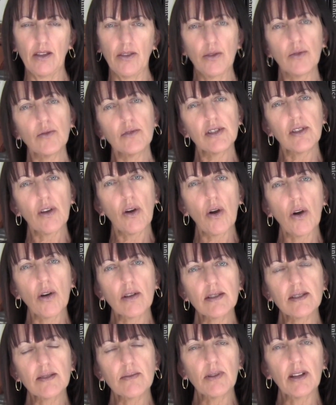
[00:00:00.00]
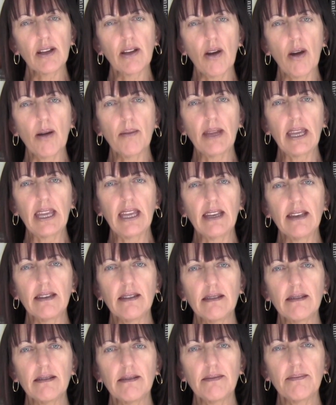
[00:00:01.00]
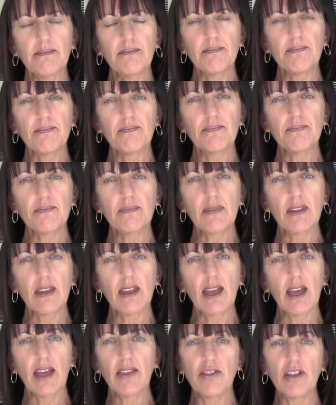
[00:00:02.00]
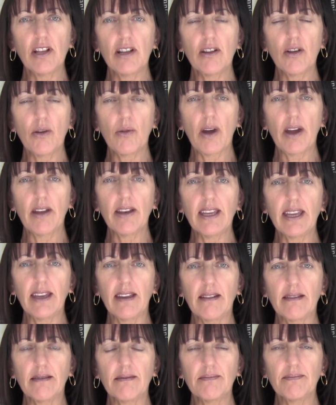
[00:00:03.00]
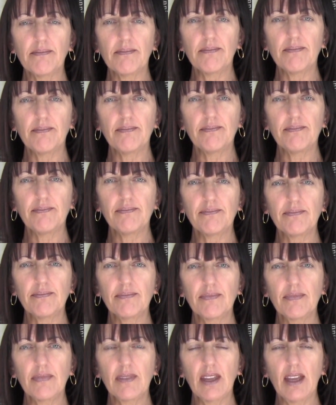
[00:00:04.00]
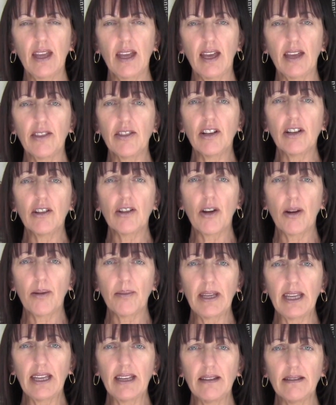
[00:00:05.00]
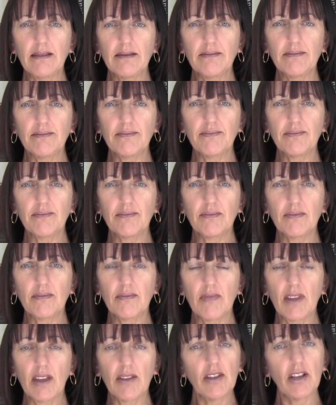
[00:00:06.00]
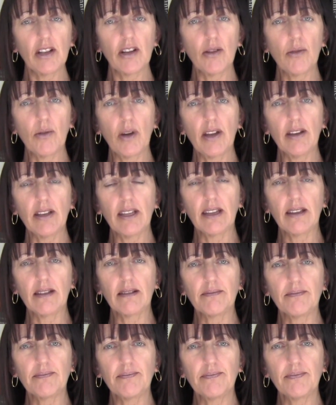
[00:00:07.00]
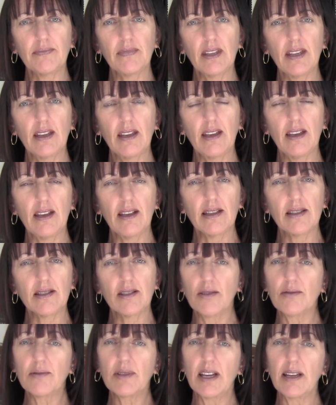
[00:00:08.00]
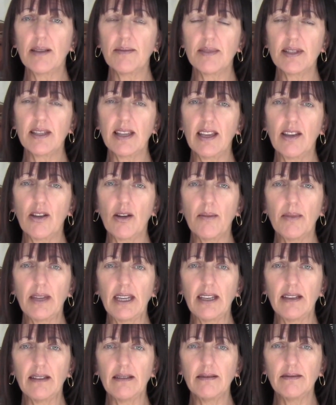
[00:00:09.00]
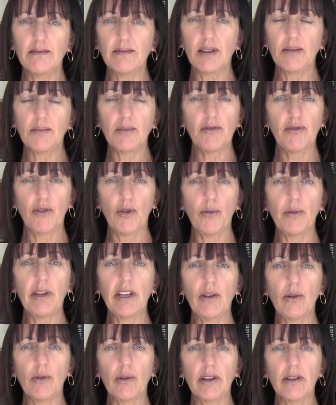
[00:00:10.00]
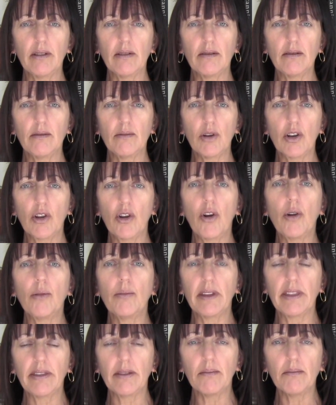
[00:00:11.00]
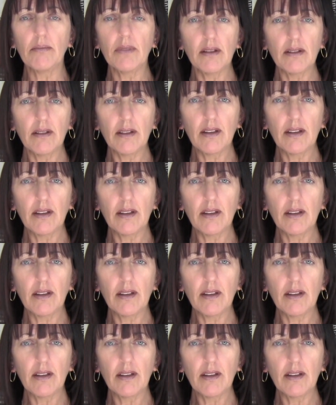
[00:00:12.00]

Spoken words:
those thoughts will come in and they'll go out again. And they'll come in and they'll go out again. And sometimes they come in and before we know it, we're gone with them.